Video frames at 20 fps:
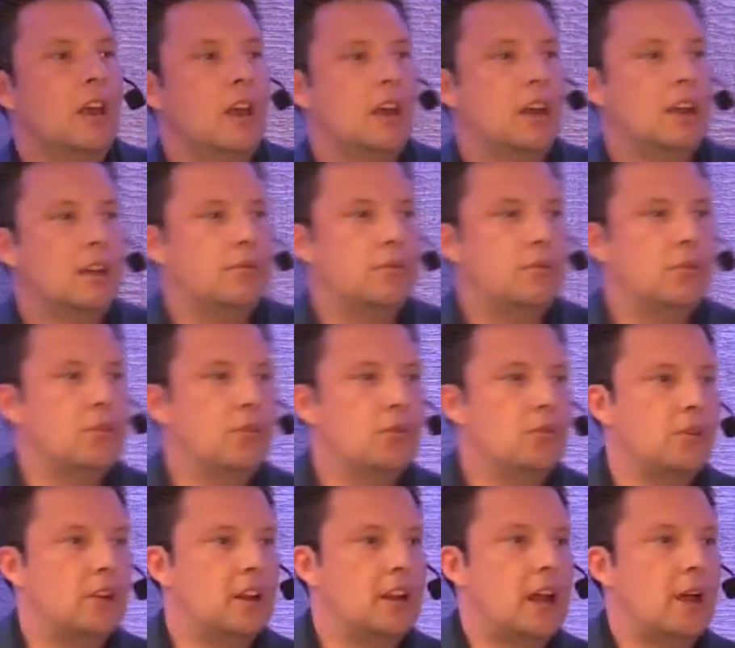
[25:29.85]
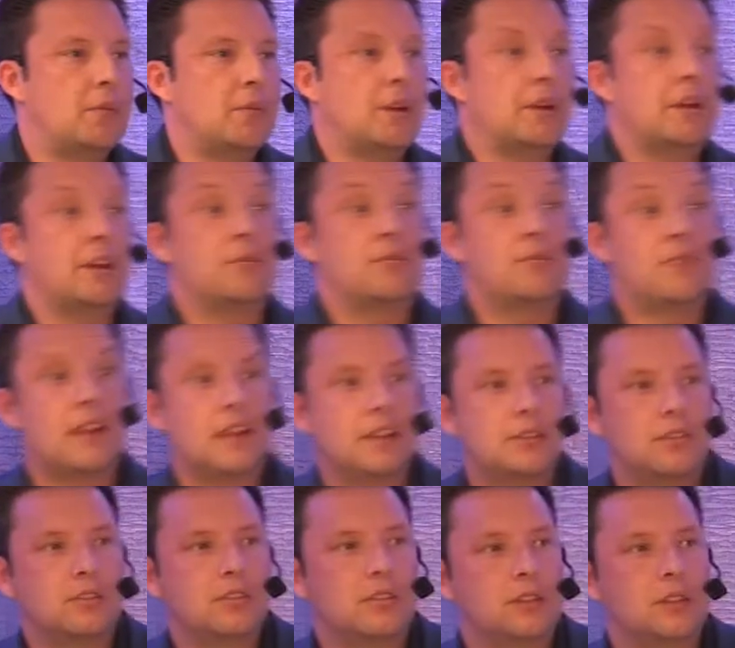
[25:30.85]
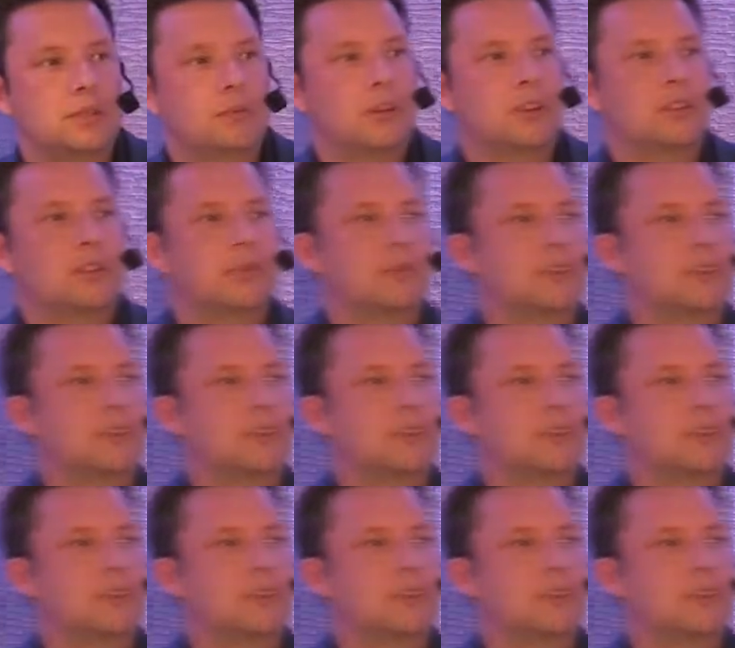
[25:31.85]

And if you will allow me, I'm going to fly through these because